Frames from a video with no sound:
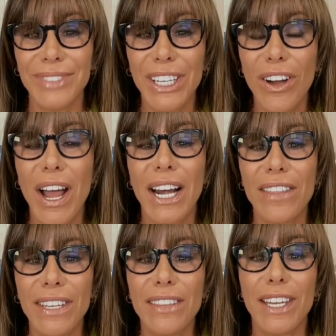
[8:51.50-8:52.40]
you she know, would and be I
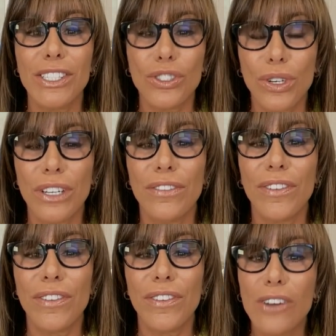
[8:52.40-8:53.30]
think using that's it. sort of
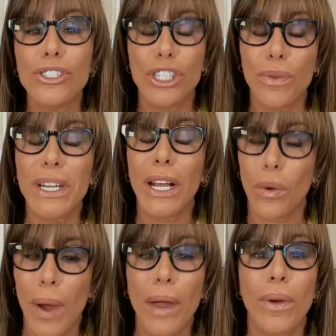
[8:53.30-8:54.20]
how she would get
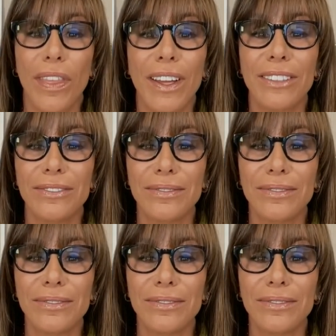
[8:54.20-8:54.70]
away with it.